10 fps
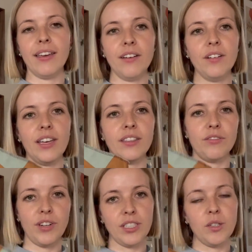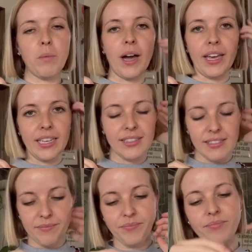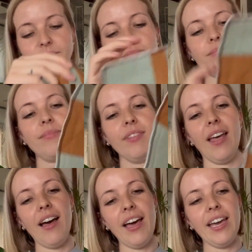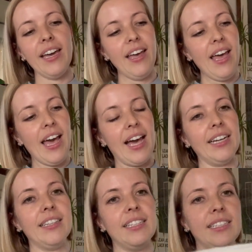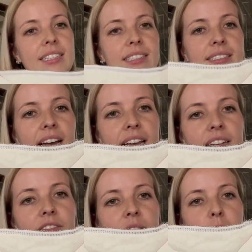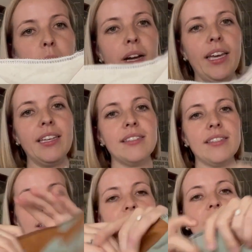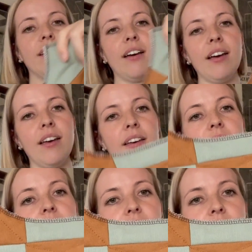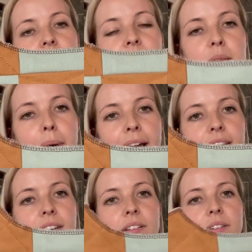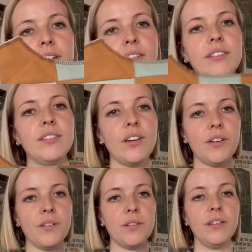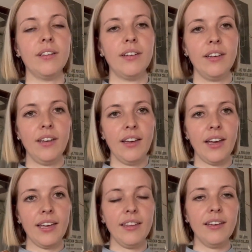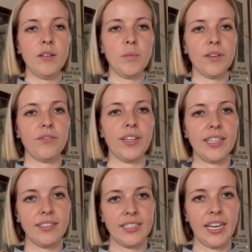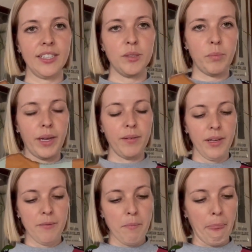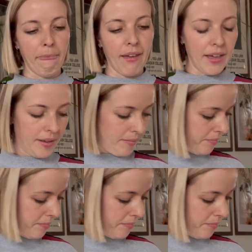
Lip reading: yoke in the front 2 pockets. I added this design for the pockets in the back yoke, so I think it'll be a fun little touch. But yeah,